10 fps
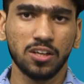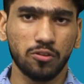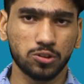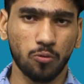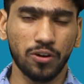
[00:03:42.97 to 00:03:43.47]

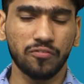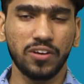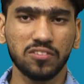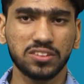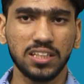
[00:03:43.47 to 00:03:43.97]
So what we
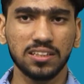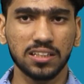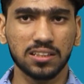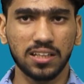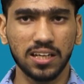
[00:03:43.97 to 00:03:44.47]
have seen,
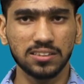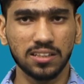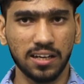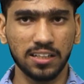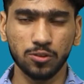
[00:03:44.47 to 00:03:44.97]
that there is
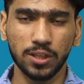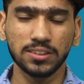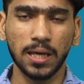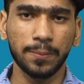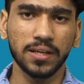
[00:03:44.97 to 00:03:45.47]
resonance
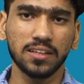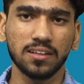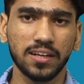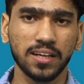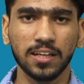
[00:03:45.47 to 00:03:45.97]
happening in the
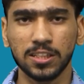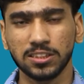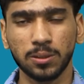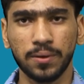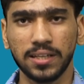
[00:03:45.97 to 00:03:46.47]
ring that is
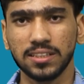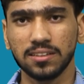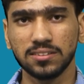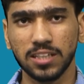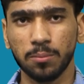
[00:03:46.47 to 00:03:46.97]
stabilizing
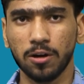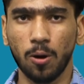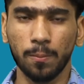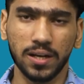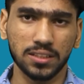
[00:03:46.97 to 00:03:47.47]
the sigma
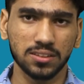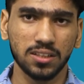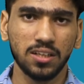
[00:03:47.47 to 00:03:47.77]
complex.